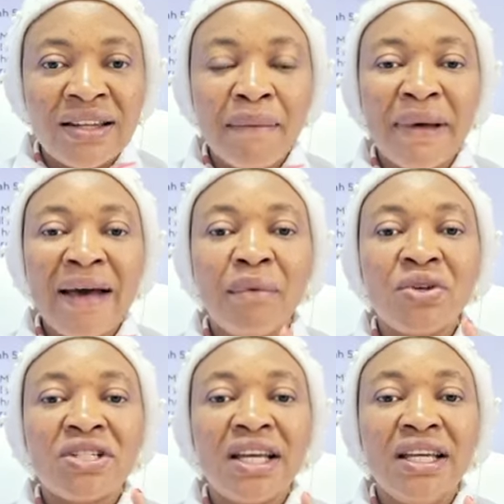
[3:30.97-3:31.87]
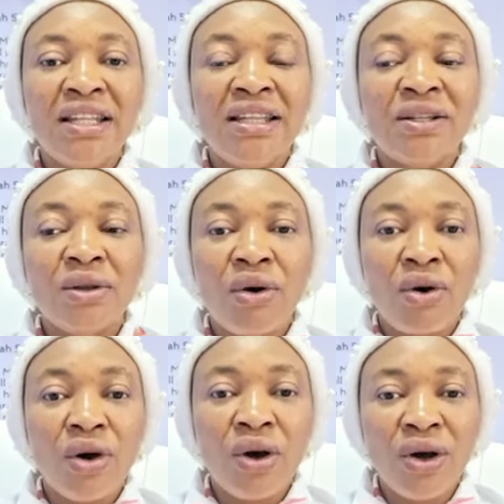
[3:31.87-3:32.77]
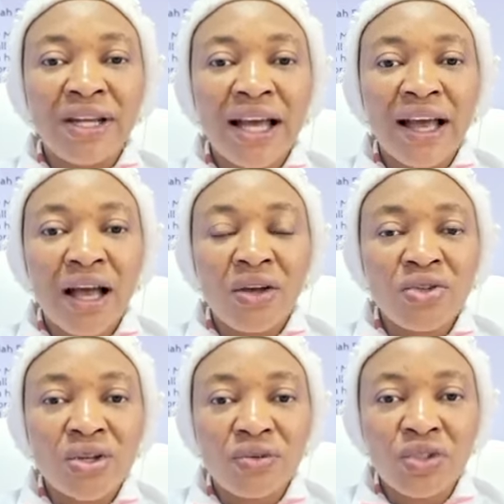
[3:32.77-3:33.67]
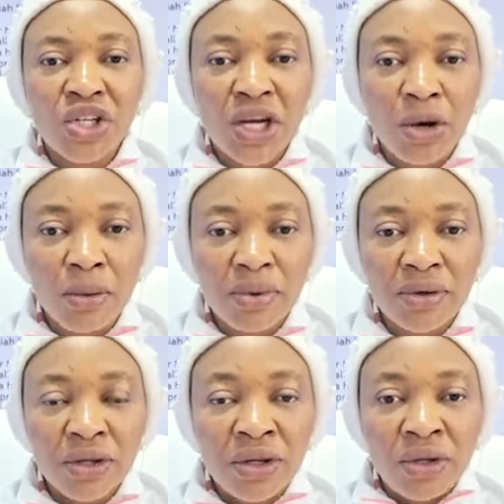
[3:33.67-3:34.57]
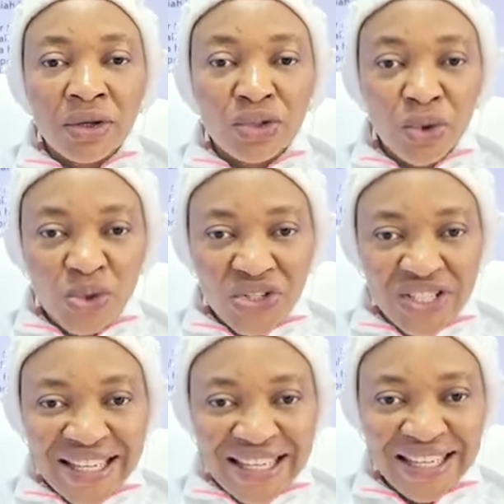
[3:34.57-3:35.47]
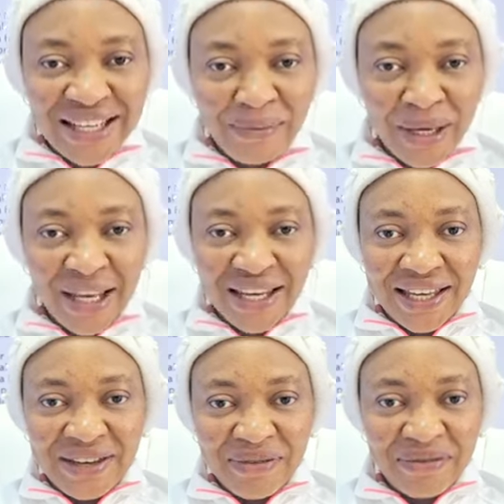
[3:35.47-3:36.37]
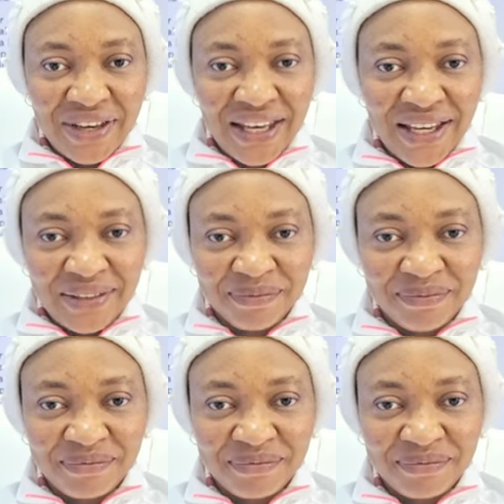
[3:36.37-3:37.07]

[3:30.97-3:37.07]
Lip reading: The Bible says he did not call the house of Jacob to seek him in vain.